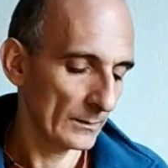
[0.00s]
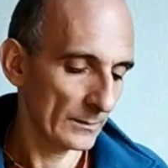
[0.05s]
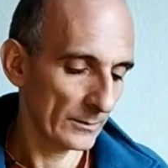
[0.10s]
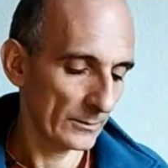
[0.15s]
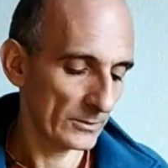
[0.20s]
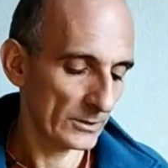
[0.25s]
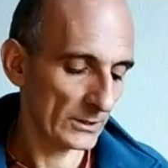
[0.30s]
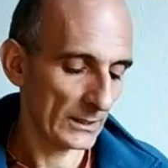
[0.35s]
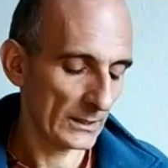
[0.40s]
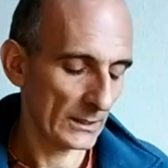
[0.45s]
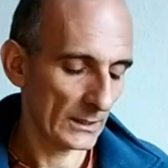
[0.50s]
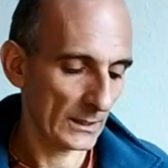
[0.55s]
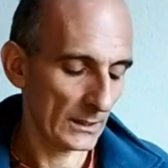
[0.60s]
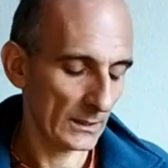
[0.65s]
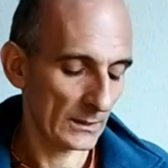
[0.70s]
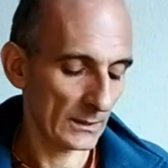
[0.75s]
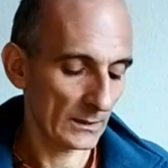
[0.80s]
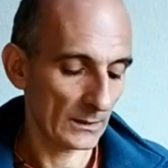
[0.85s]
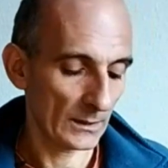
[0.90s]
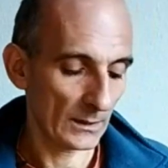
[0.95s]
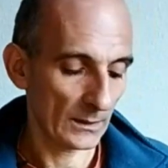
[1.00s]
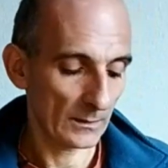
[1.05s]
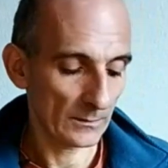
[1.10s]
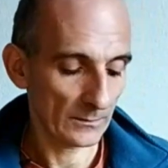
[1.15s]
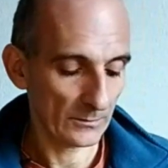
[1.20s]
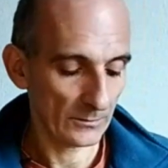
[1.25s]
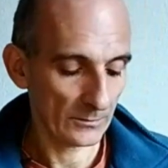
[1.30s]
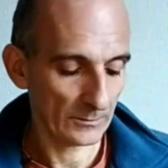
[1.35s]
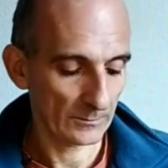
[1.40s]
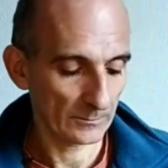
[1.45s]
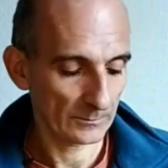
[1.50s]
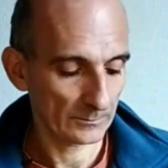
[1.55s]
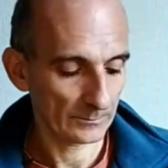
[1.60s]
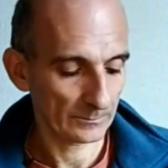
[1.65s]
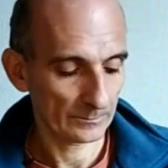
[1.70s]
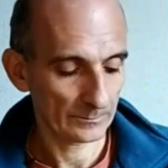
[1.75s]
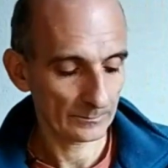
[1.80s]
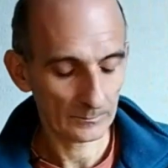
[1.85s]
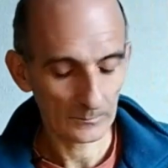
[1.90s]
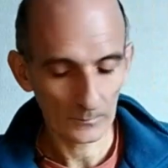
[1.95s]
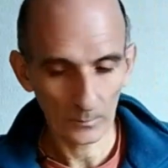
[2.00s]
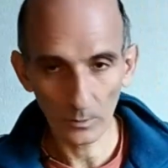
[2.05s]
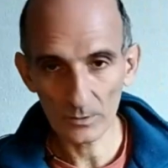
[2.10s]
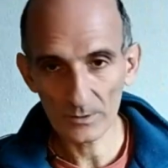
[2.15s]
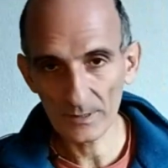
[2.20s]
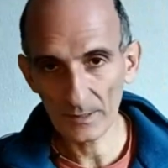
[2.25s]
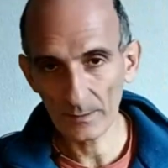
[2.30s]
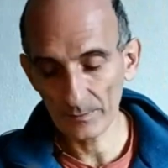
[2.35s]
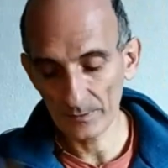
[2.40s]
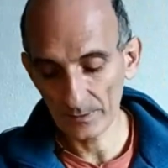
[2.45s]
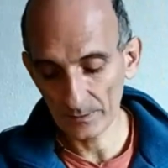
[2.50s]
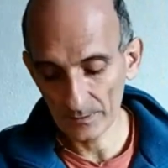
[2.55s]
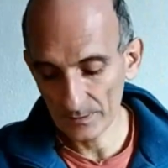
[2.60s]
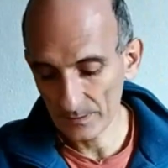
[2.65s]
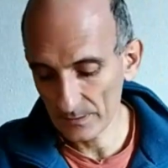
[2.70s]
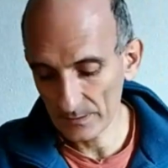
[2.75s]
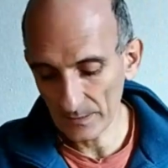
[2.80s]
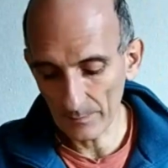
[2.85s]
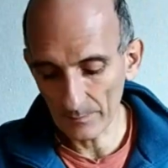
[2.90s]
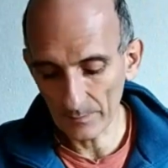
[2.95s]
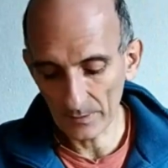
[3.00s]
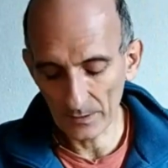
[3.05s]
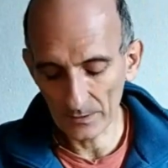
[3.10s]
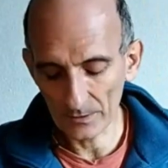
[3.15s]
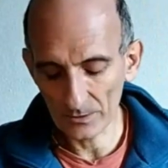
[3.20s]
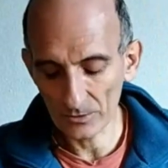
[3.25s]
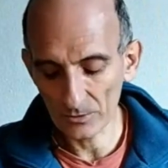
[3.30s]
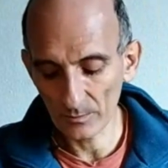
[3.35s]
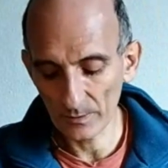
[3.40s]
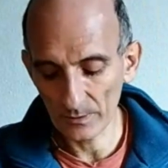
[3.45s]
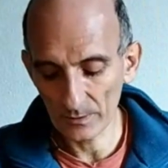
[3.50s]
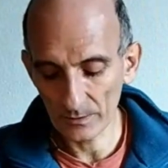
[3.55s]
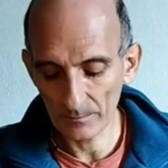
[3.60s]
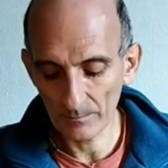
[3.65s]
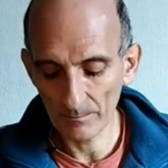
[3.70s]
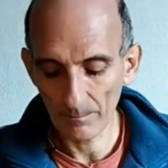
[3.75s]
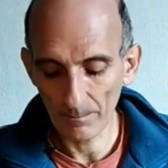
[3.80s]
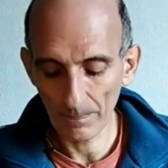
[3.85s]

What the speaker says: You take again a knife or some instrument,